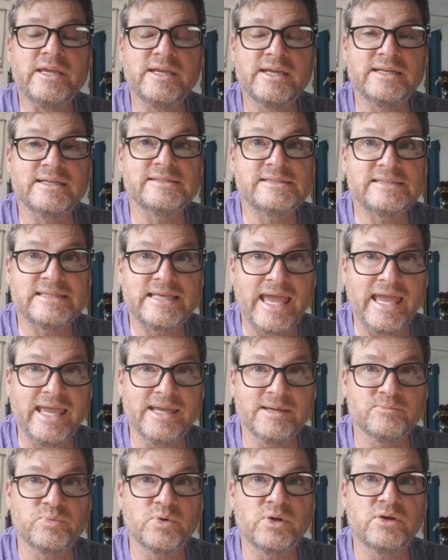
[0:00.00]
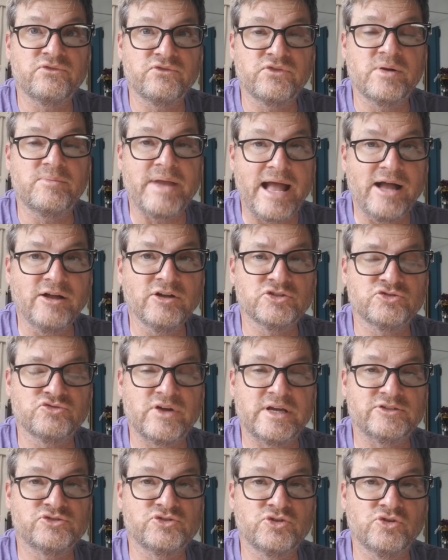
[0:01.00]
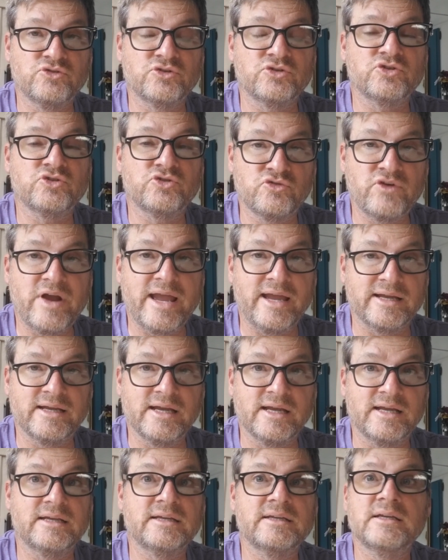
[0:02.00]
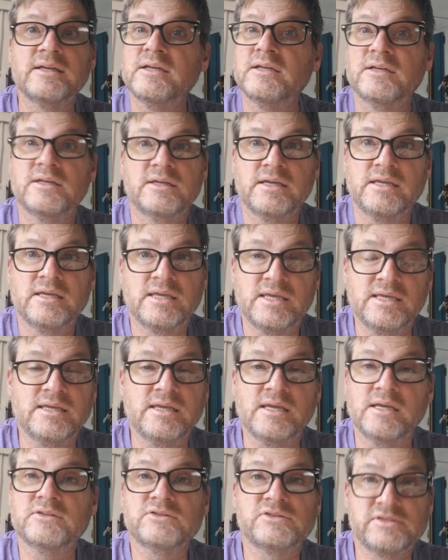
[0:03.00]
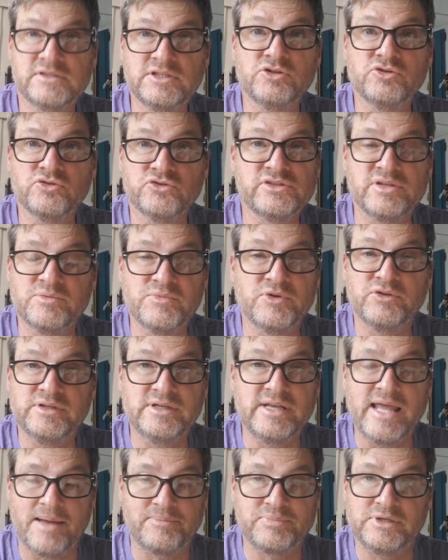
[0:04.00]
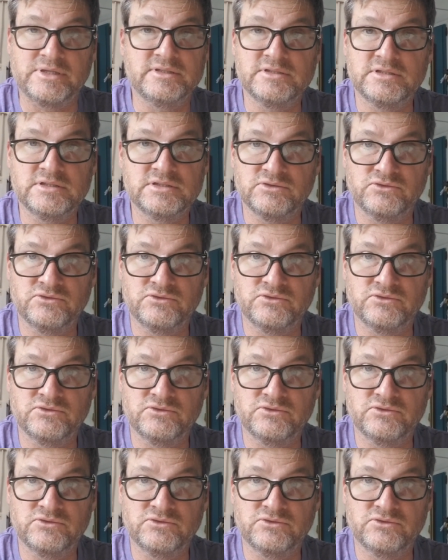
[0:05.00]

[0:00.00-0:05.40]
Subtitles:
can escape from Alcatraz. So Craig, he steals the 1,000,000 napkins